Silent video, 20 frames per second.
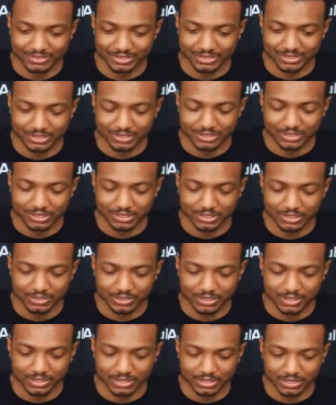You
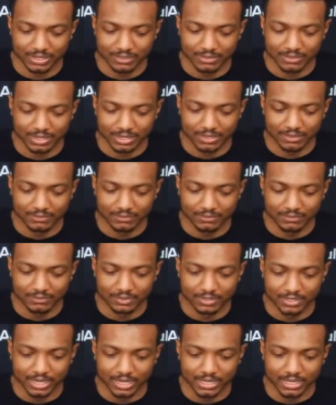know,
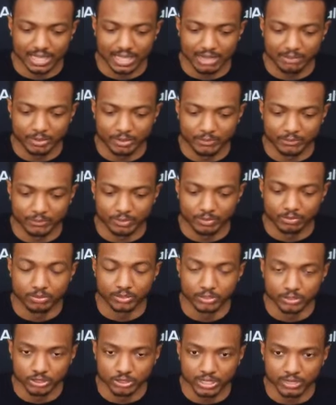I came here for a
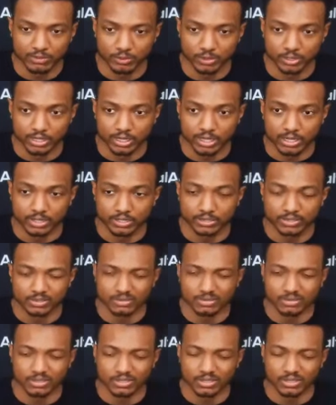pre-draft workout
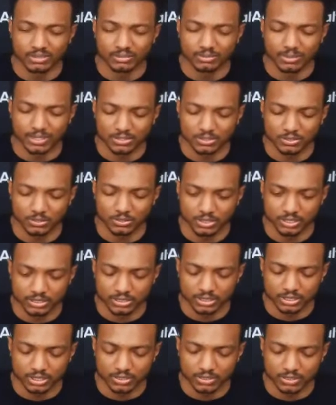about 2 years
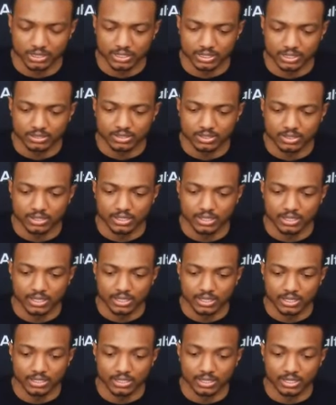ago now.
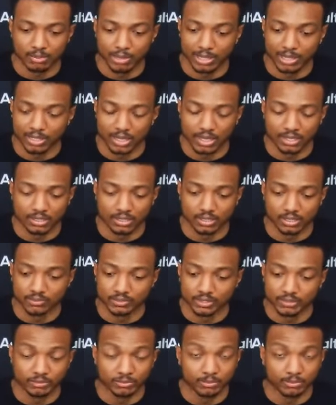You know, I loved
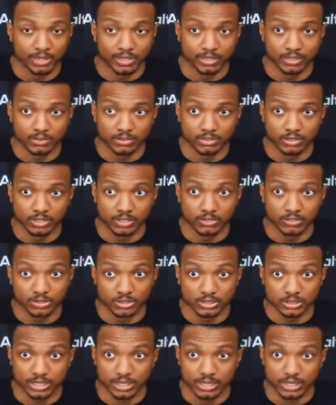everybody on the coaching
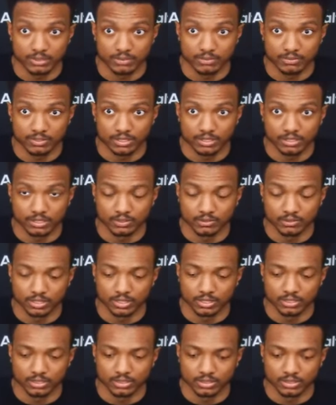staff. I loved
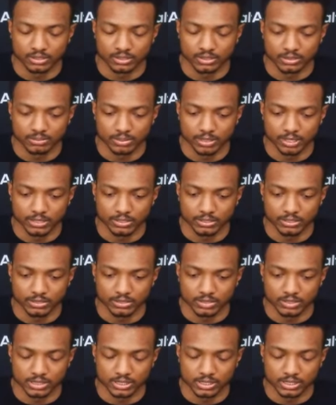all the players on the
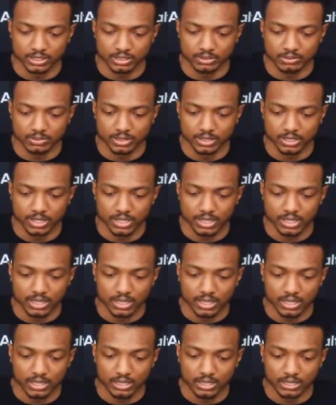team.
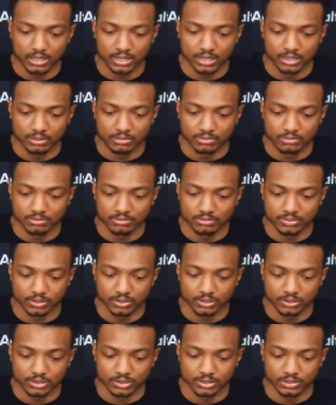And you know,
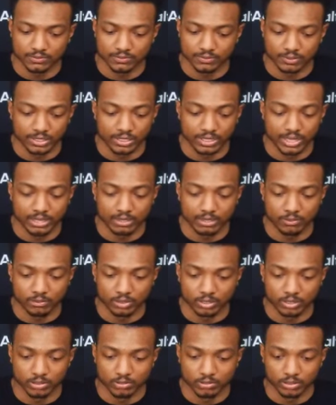it's just funny how the
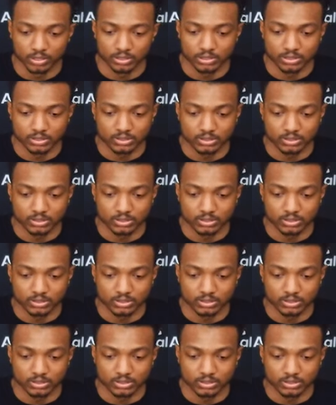world works.